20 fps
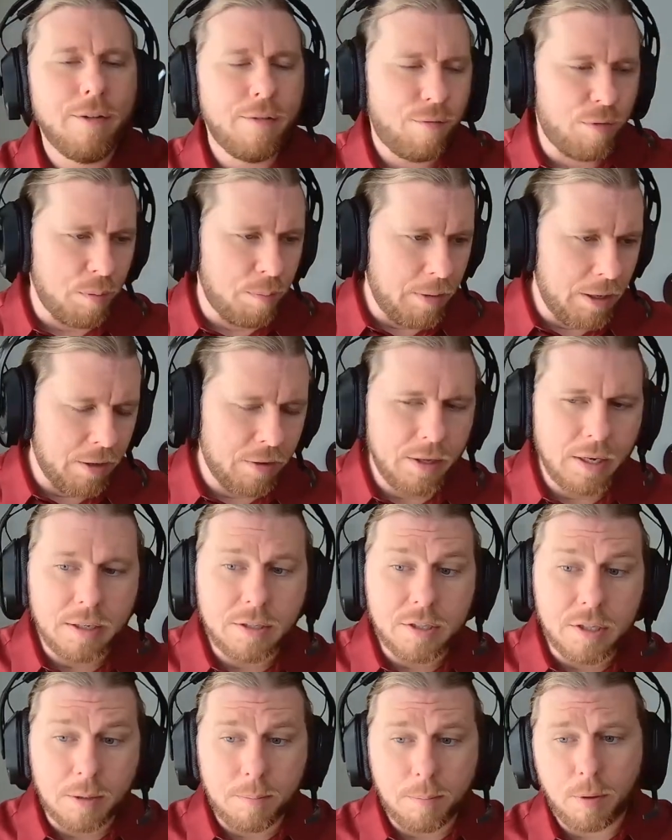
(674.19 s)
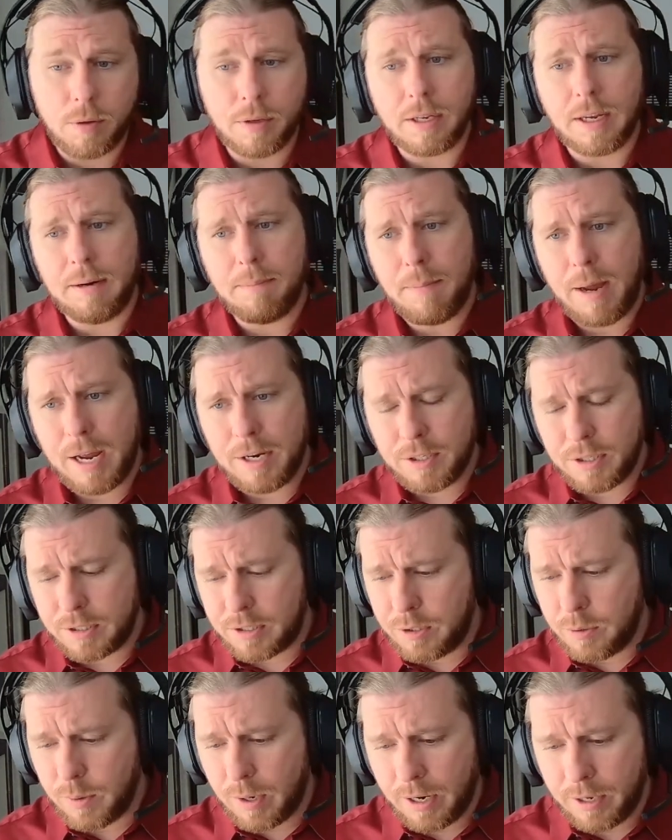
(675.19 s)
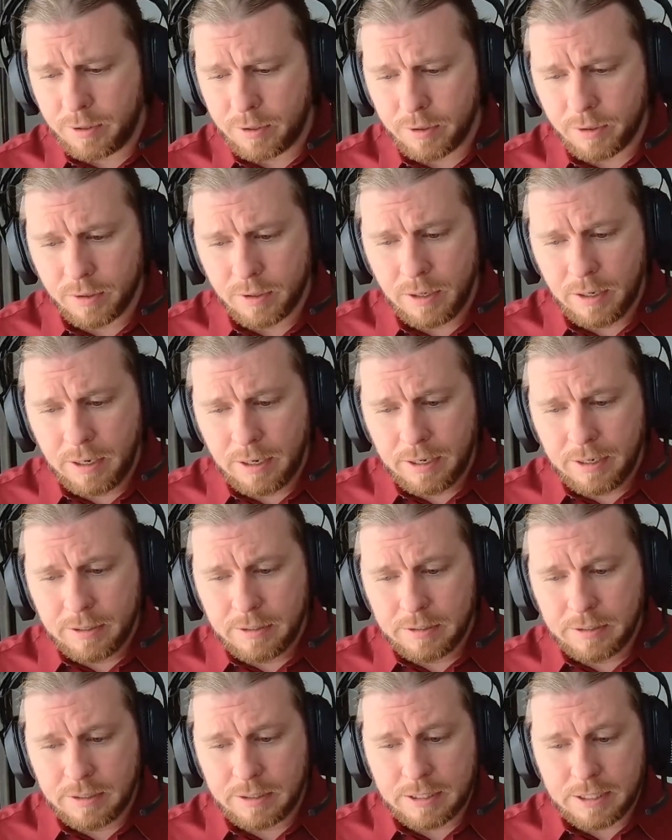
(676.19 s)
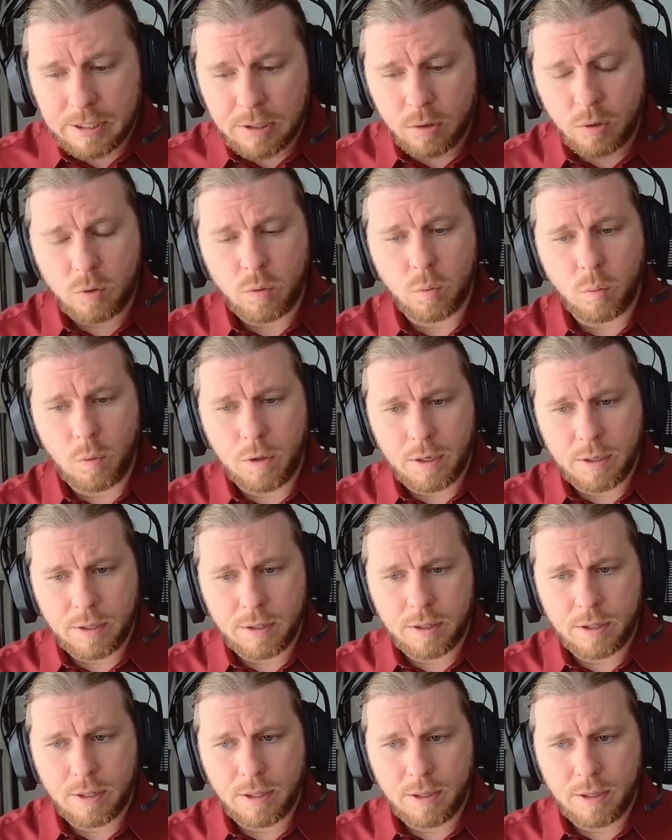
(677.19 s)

From there, they can start pulling in magic to either deal with